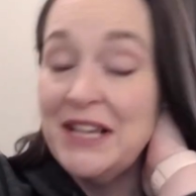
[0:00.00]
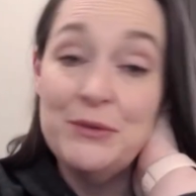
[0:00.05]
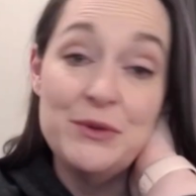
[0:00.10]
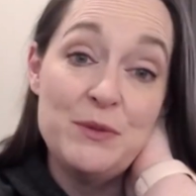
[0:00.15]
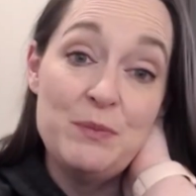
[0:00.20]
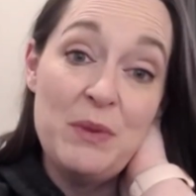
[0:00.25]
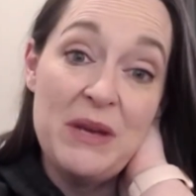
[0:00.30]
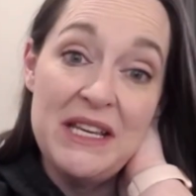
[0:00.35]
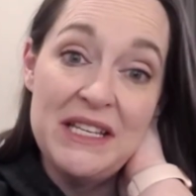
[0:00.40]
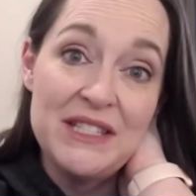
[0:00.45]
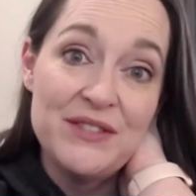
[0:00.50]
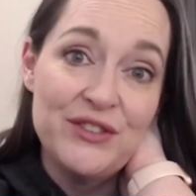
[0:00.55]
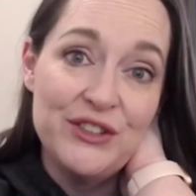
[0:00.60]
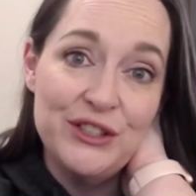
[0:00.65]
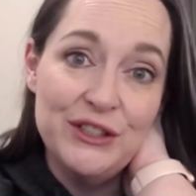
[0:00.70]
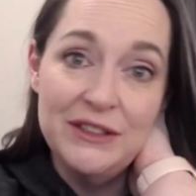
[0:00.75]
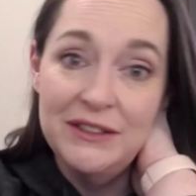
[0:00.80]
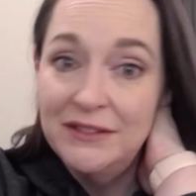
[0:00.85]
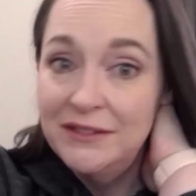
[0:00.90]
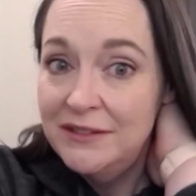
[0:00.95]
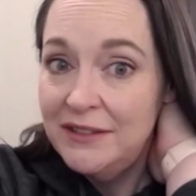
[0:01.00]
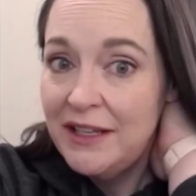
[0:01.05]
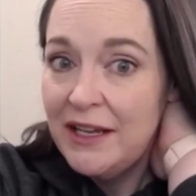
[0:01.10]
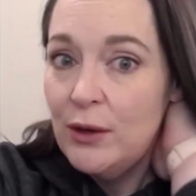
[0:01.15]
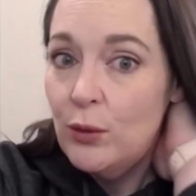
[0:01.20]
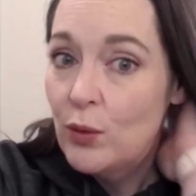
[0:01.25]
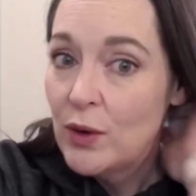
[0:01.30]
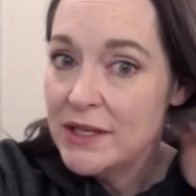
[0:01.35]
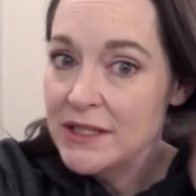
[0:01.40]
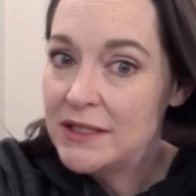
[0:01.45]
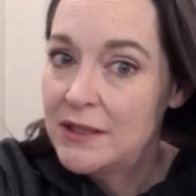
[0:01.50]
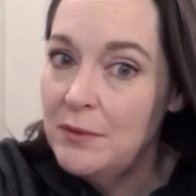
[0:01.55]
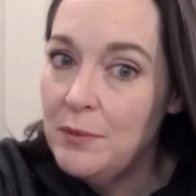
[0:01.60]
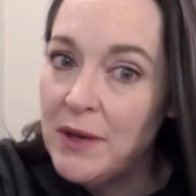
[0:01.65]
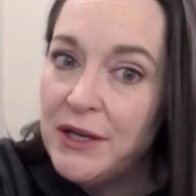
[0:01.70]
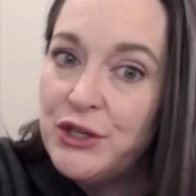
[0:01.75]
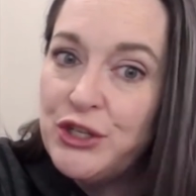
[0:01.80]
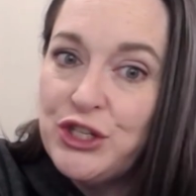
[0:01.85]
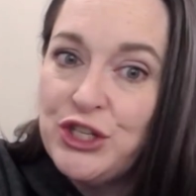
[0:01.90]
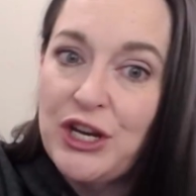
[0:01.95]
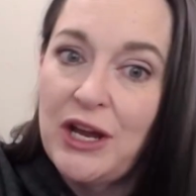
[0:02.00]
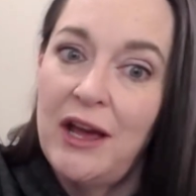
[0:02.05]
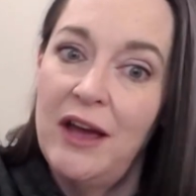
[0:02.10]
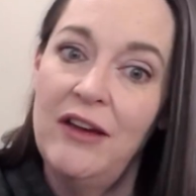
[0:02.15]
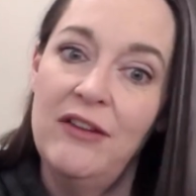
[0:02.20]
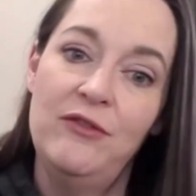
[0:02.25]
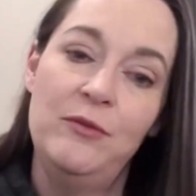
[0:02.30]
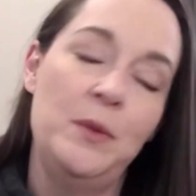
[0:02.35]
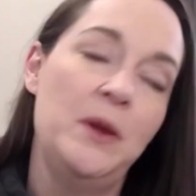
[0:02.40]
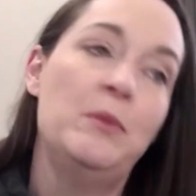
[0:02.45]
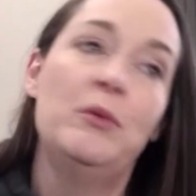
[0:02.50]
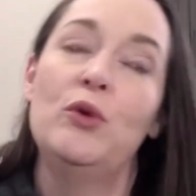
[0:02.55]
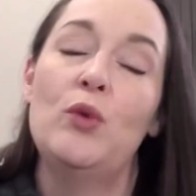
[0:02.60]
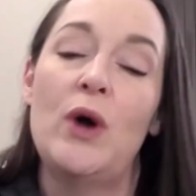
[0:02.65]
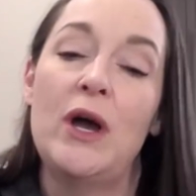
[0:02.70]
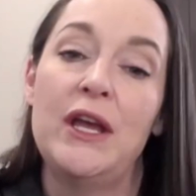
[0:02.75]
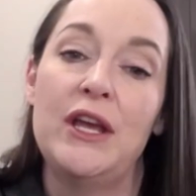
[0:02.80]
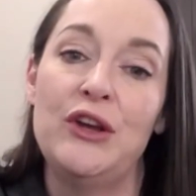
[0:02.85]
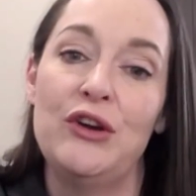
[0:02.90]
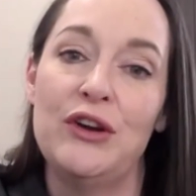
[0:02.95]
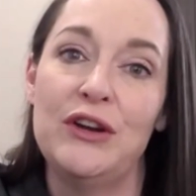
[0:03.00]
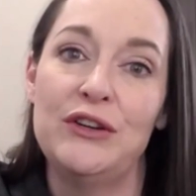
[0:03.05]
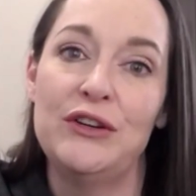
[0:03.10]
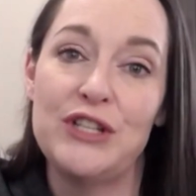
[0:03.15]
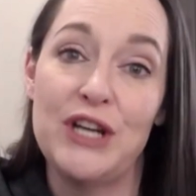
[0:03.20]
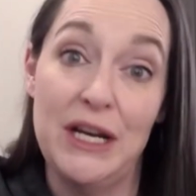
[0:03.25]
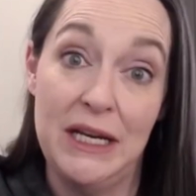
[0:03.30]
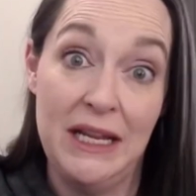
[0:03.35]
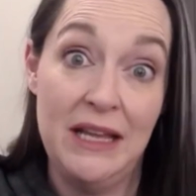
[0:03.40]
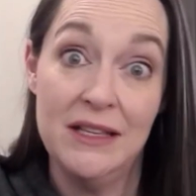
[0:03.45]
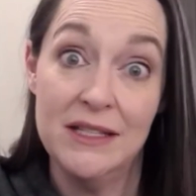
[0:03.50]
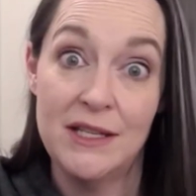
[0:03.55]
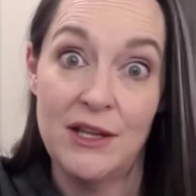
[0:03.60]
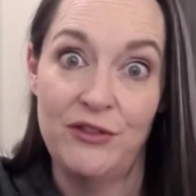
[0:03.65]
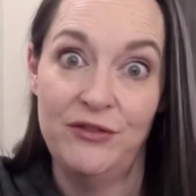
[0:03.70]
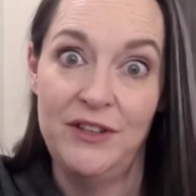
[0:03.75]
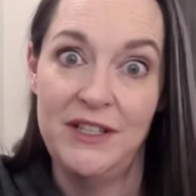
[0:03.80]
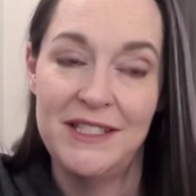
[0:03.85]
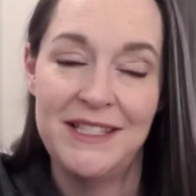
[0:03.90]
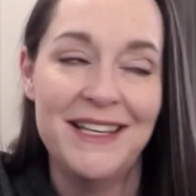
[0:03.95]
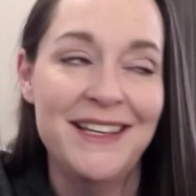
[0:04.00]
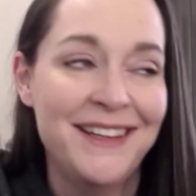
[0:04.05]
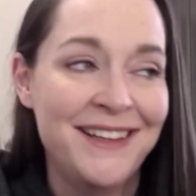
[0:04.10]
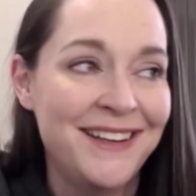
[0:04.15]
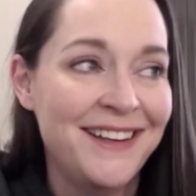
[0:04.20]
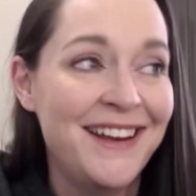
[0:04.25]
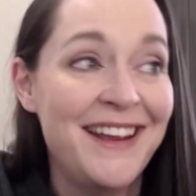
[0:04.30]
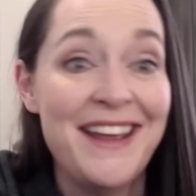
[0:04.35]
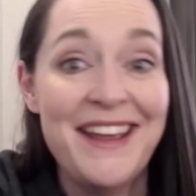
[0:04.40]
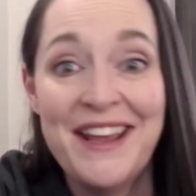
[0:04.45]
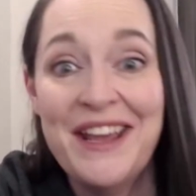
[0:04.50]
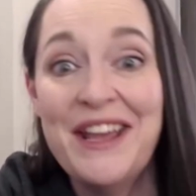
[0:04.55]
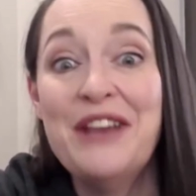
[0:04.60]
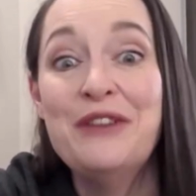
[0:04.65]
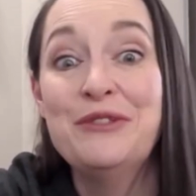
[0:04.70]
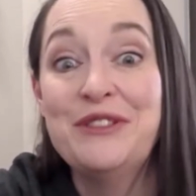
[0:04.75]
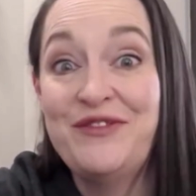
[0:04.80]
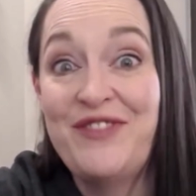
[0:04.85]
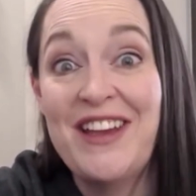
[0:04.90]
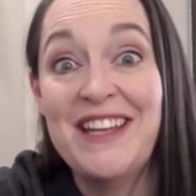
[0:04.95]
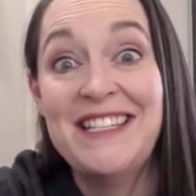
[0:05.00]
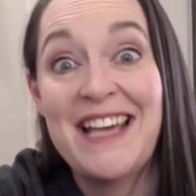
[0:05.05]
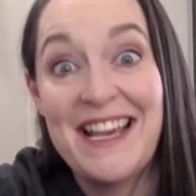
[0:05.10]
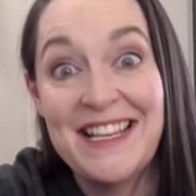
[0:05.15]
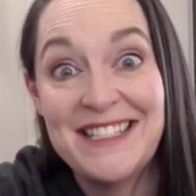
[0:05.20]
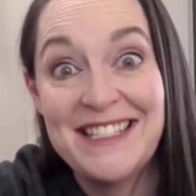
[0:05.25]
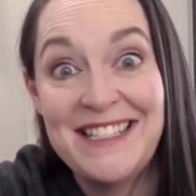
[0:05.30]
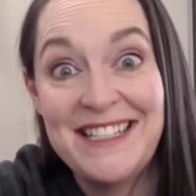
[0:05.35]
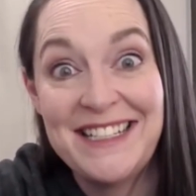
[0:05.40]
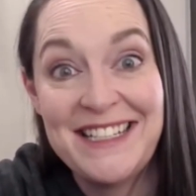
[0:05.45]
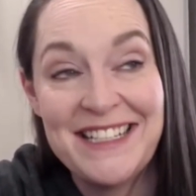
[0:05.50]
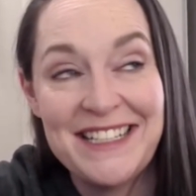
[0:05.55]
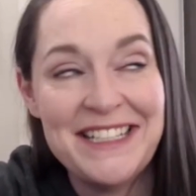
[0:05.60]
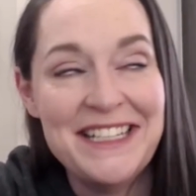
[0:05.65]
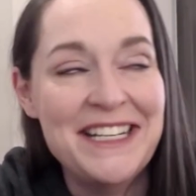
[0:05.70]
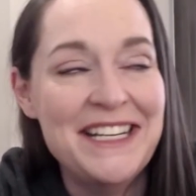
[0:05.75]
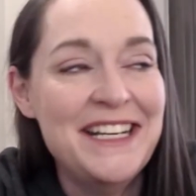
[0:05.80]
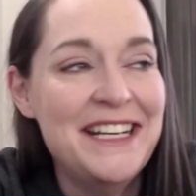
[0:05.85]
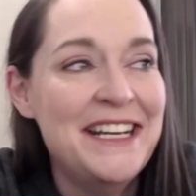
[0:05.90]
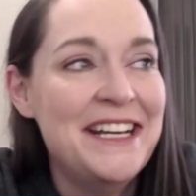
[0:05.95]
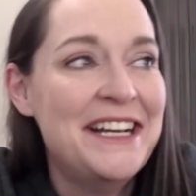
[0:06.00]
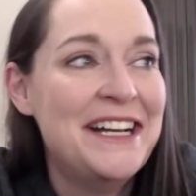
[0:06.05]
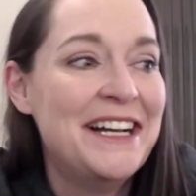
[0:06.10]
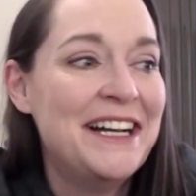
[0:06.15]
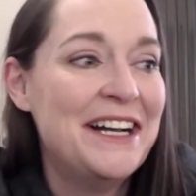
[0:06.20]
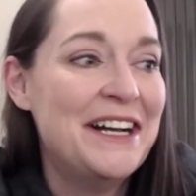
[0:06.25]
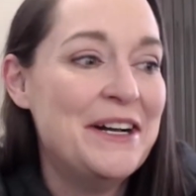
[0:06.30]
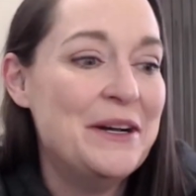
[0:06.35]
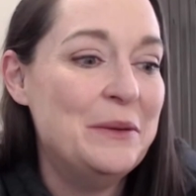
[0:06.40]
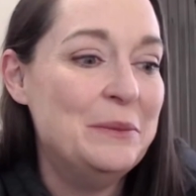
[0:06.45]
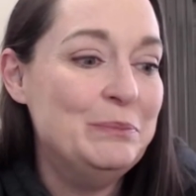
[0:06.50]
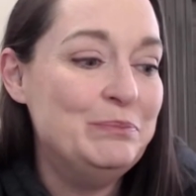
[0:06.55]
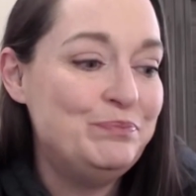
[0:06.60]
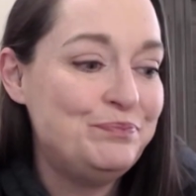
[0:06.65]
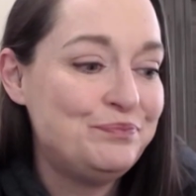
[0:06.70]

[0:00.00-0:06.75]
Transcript: peaceful. It wasn't a bunch of people walking around trying to get selfies. It was fantastic. So